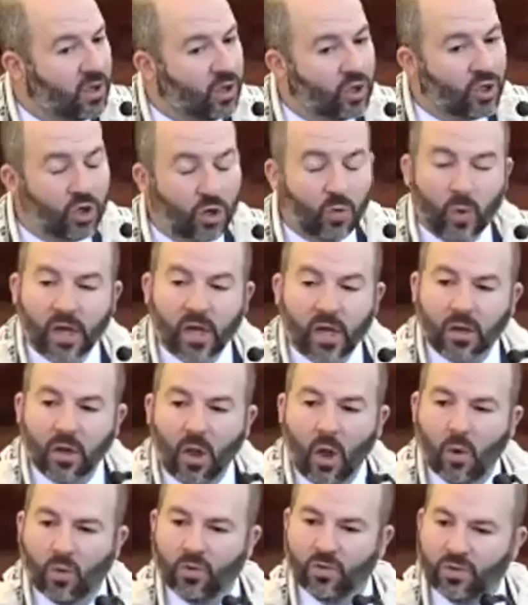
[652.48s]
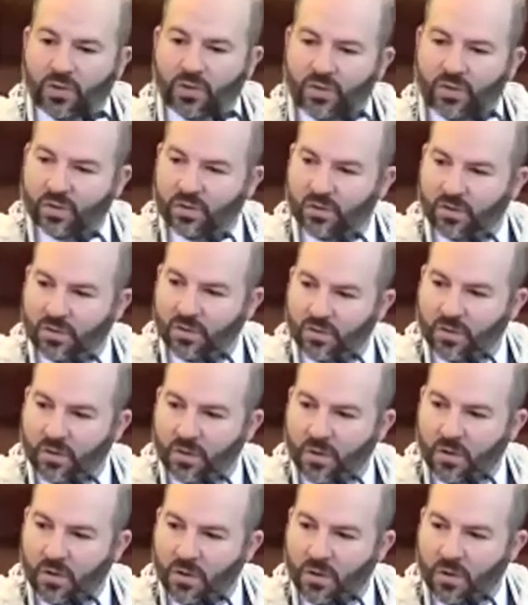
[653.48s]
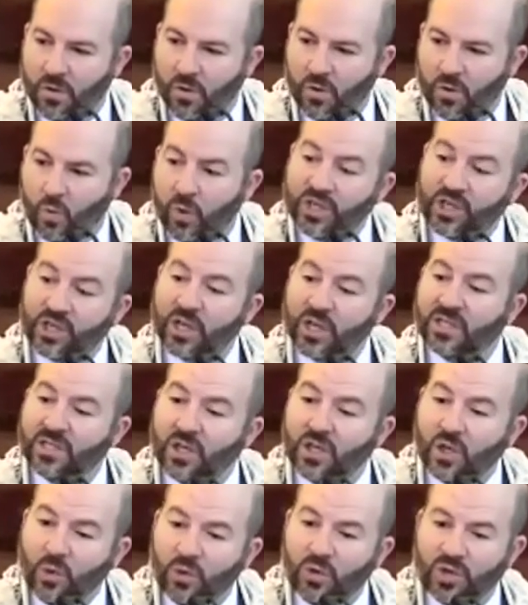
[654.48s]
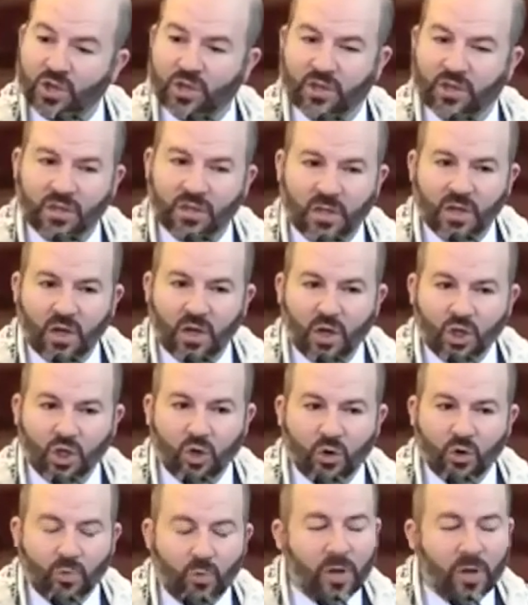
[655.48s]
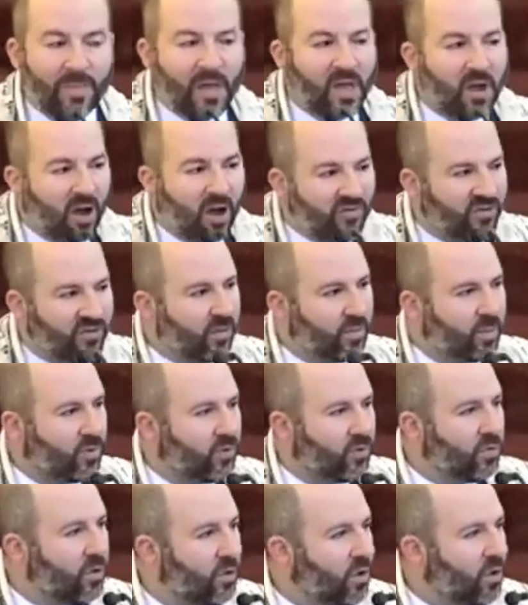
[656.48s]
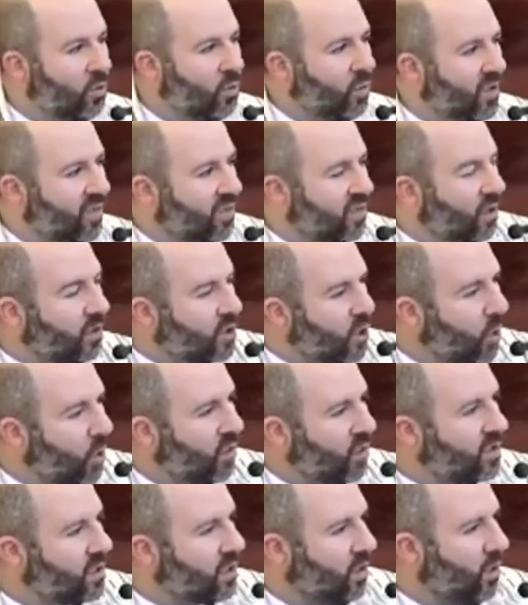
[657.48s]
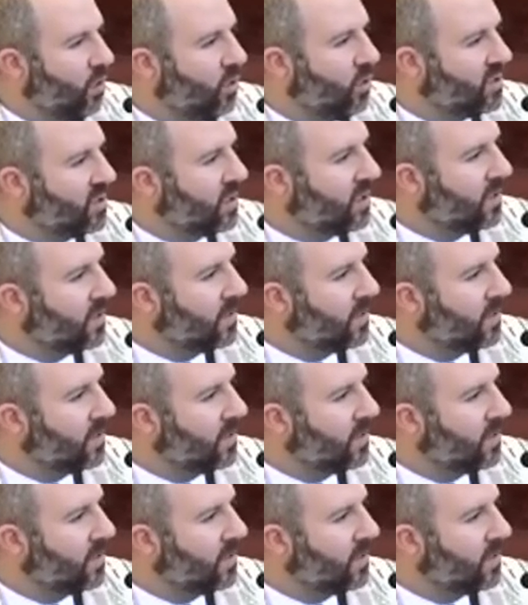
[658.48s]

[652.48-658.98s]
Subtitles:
should we close? Which institutions should we be comfortable with their doors closing?